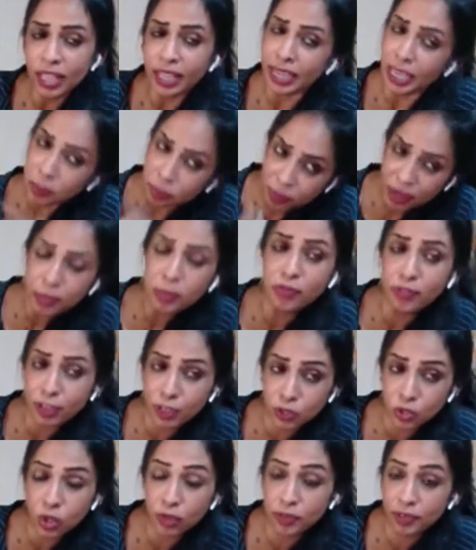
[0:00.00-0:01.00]
it may be
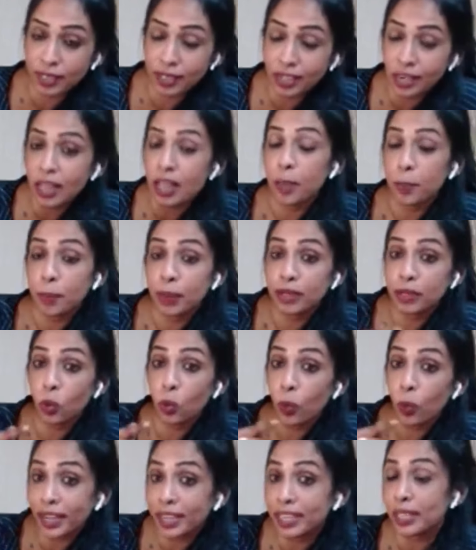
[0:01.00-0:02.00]
philosophical, but
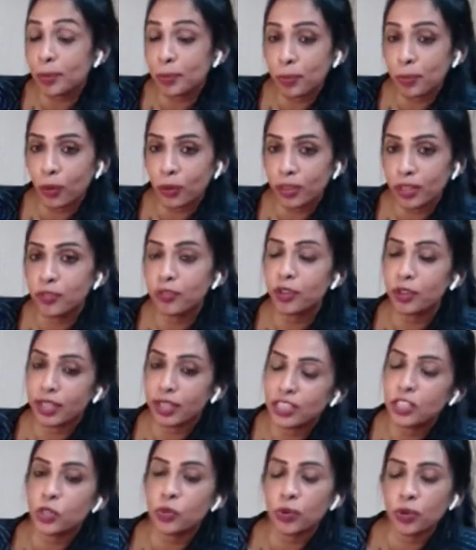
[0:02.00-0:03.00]
quite important for
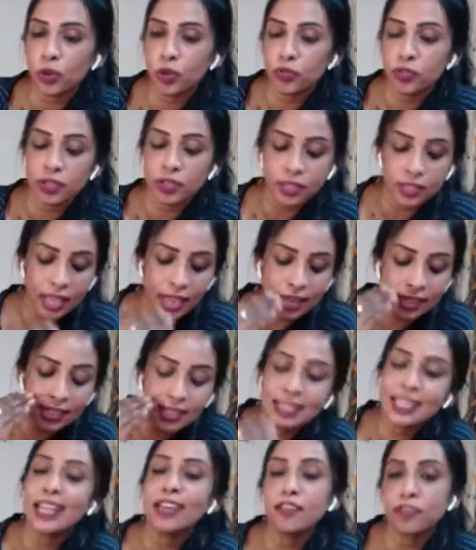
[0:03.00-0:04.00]
each one of us. And
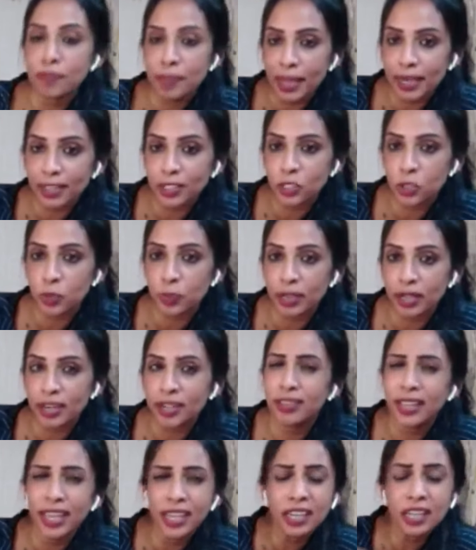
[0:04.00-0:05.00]
self-management.
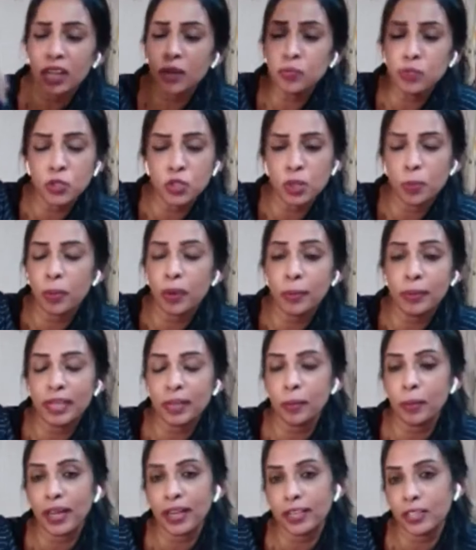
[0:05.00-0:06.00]
Then comes your
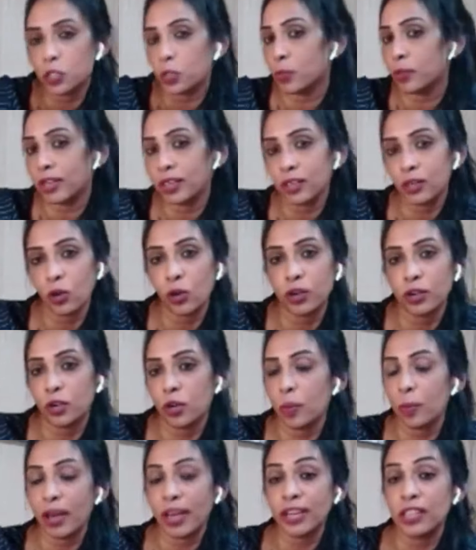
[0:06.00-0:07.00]
public management, or,
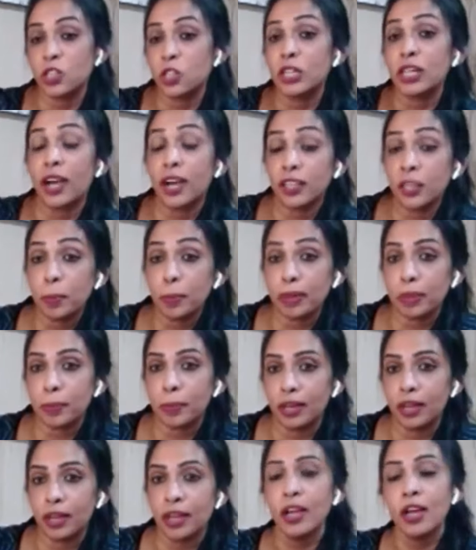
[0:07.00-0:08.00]
managing other
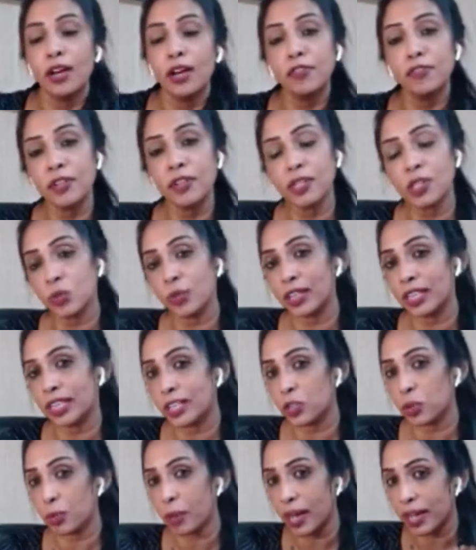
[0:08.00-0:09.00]
people. First, we
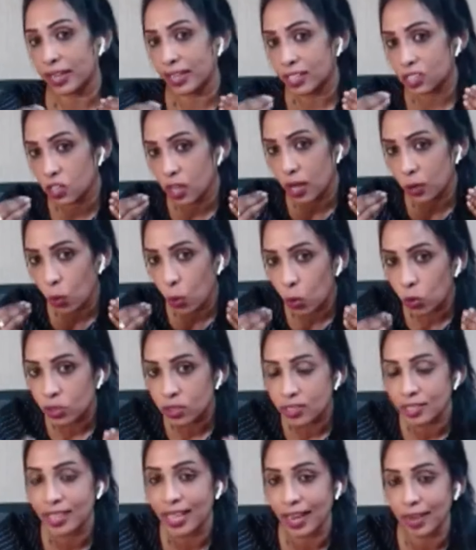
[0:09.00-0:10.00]
need to manage our own
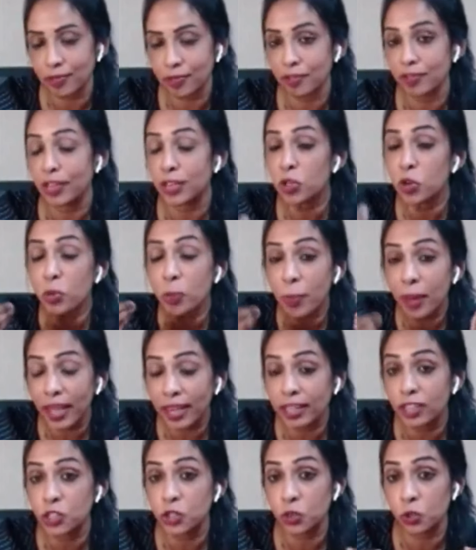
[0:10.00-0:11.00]
self. When you
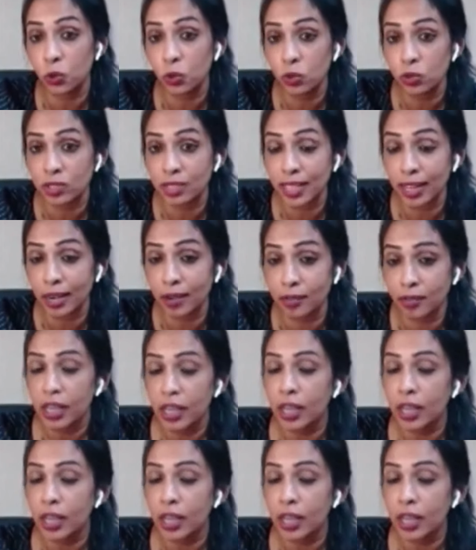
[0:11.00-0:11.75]
manage your own self,